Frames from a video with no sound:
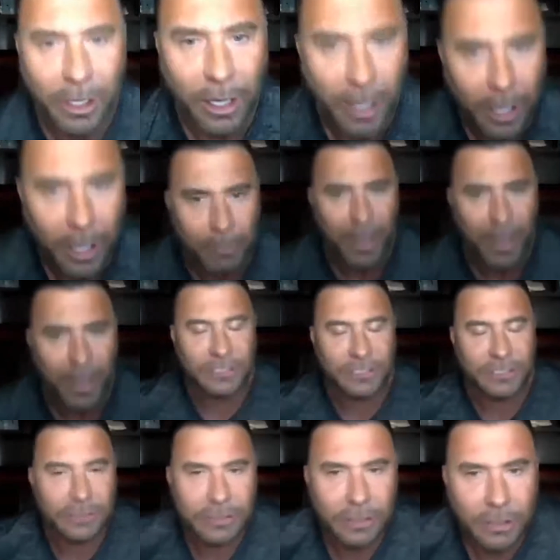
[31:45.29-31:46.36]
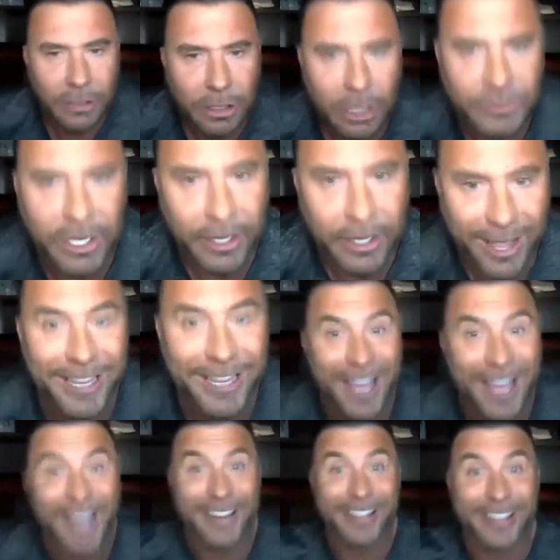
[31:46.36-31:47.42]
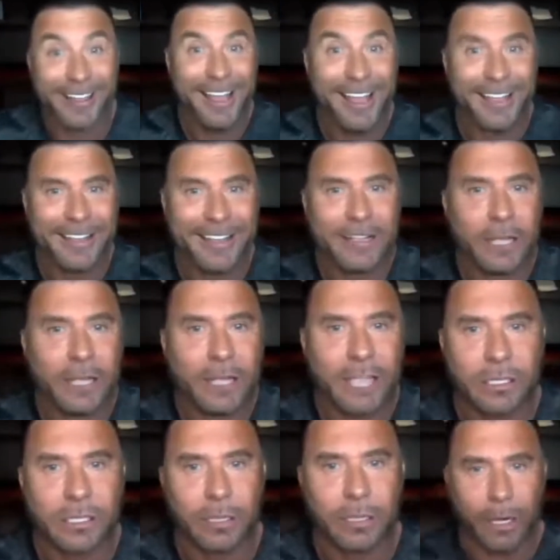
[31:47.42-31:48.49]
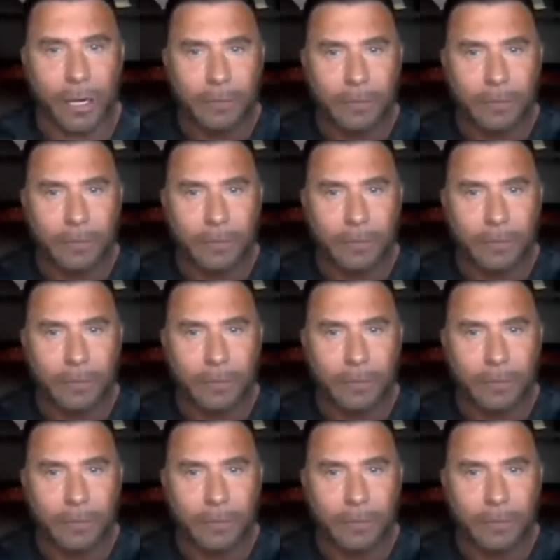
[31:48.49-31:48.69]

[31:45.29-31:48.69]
Max comes out. Hey, Dad. Hey. I said, come here.